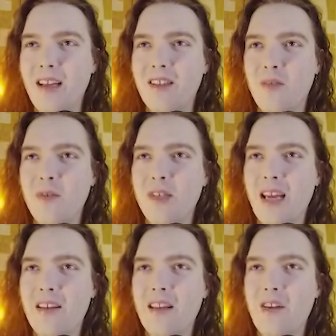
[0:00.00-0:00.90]
almost
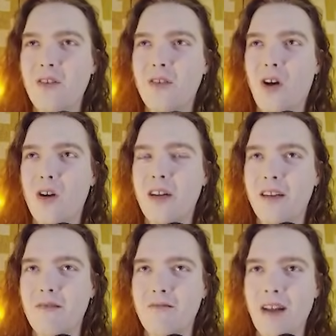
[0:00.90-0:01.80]
like a little
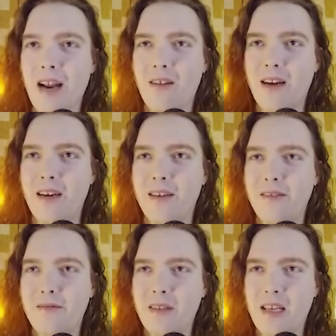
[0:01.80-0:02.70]
garden area,
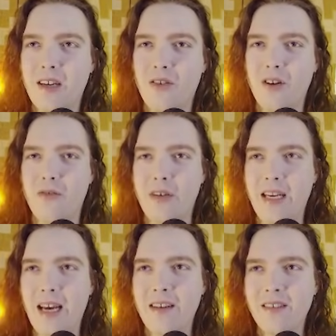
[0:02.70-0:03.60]
like a
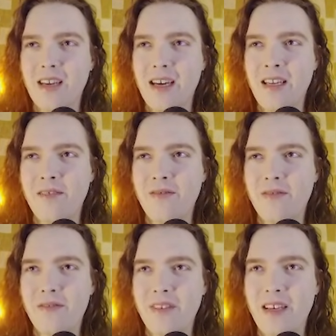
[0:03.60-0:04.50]
greenhouse kind
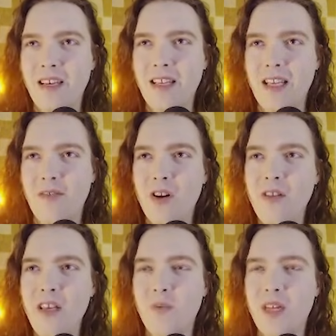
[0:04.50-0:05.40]
of. They have all
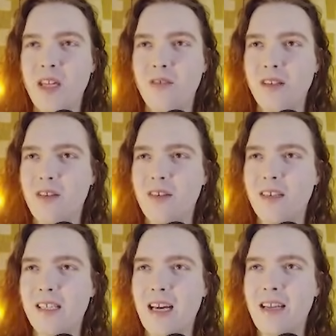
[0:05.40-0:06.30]
these windows
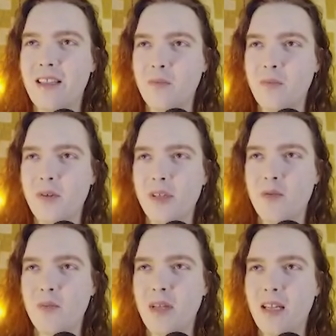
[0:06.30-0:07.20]
alongside them,
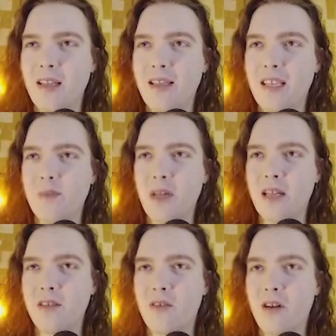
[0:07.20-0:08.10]
presumably to let these
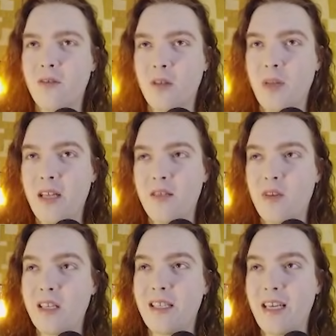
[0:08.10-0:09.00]
plants grow, and the plants have
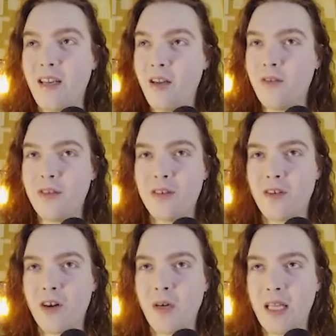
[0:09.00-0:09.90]
continued to
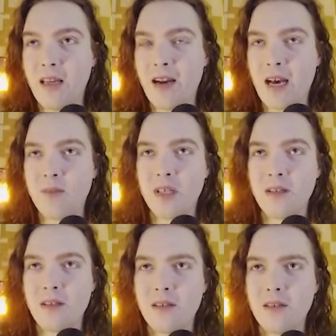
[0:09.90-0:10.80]
grow in their
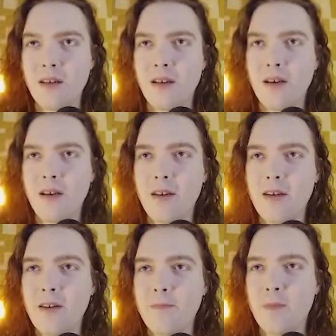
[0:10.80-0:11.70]
absence.
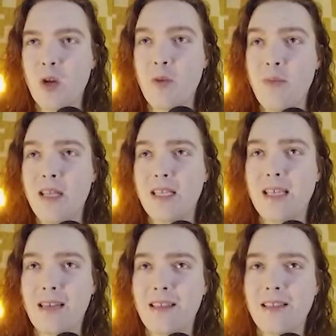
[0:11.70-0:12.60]
Or maybe the
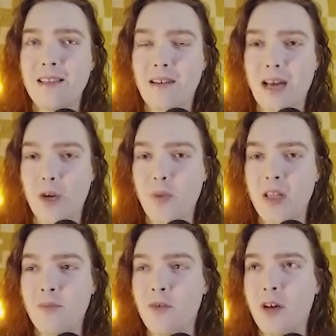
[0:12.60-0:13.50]
skeletons are helping
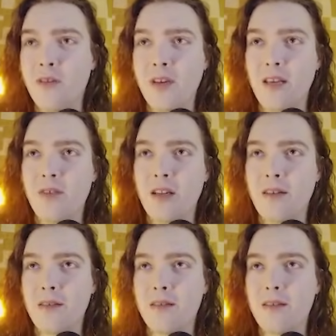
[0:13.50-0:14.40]
them grow, even in